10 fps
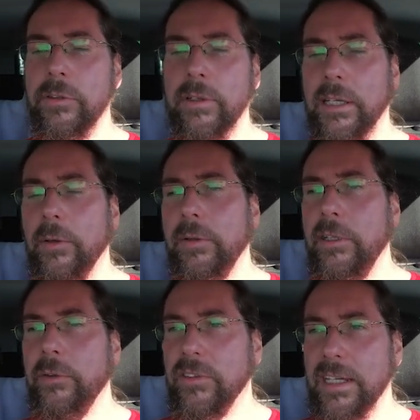You can only
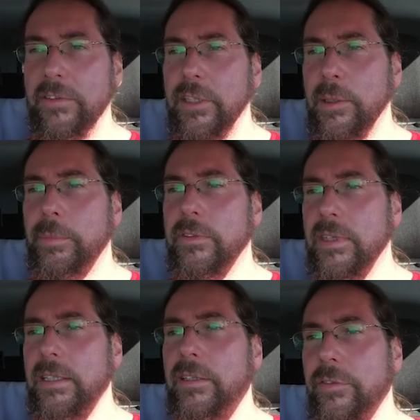use
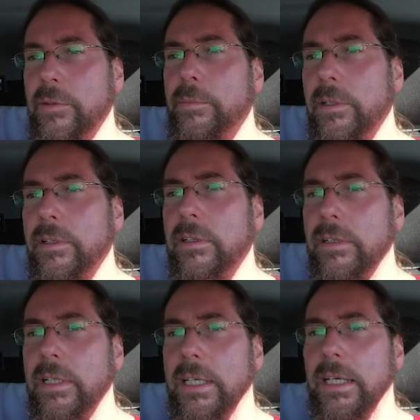70% of the motor,
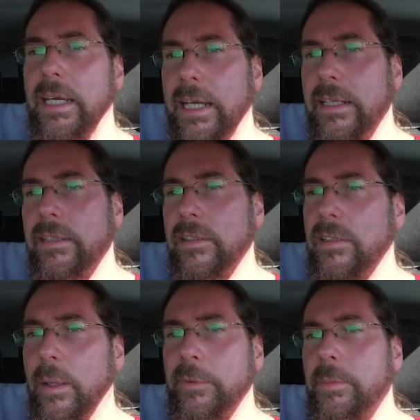and the
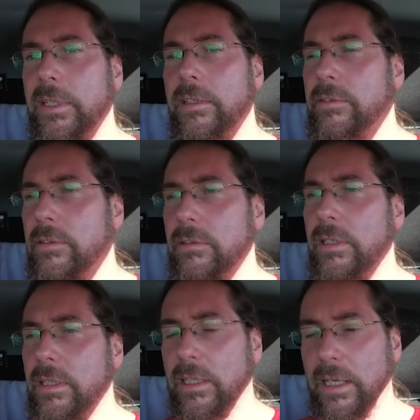top speed is restricted.